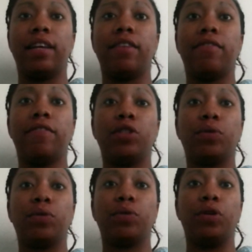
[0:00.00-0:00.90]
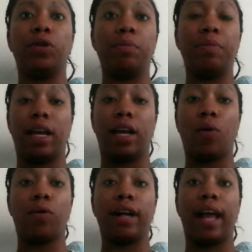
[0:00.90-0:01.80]
an individual human being
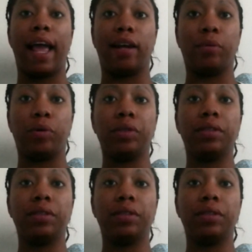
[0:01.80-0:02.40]
or an animal.